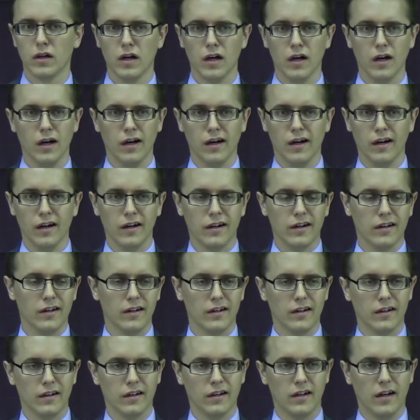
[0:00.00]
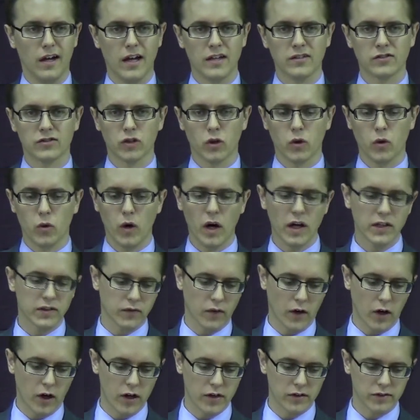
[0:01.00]
Uh, and so as
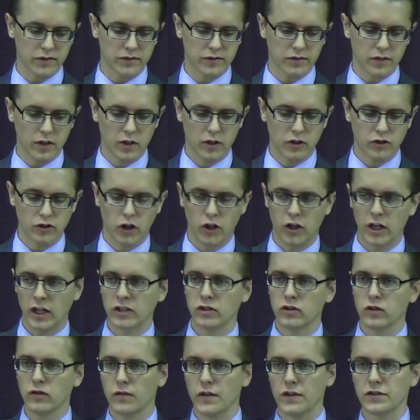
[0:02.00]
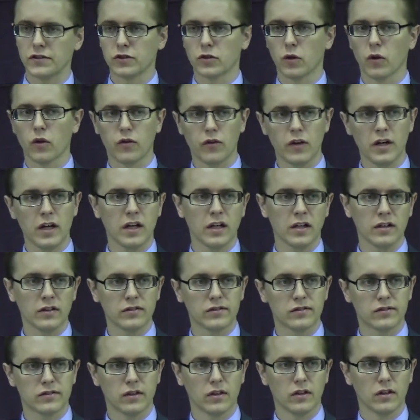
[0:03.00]
far as turning to physical
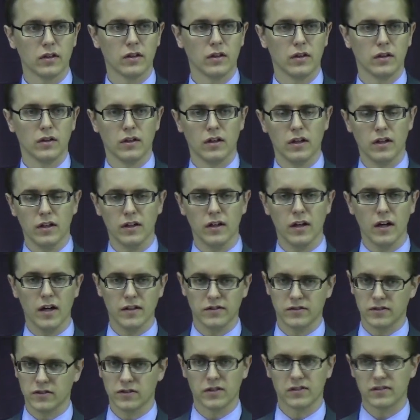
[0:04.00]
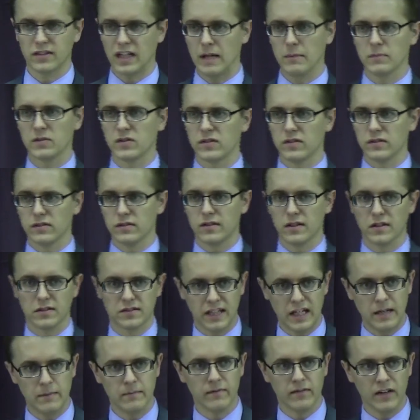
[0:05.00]
things is in the same, the
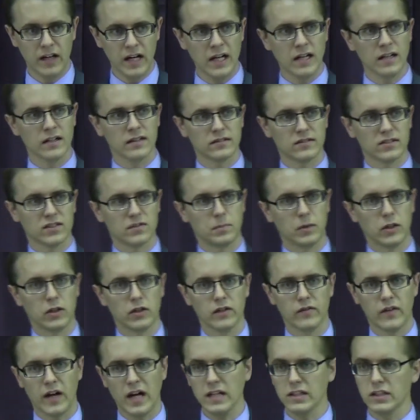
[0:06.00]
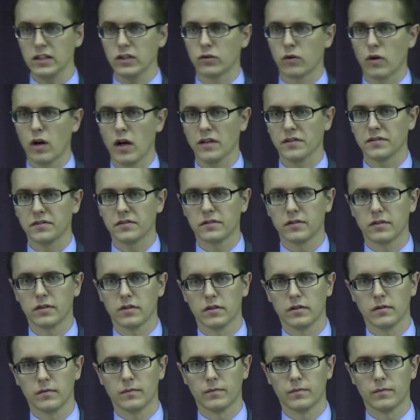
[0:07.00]
same vein as the spirit of Antichrist,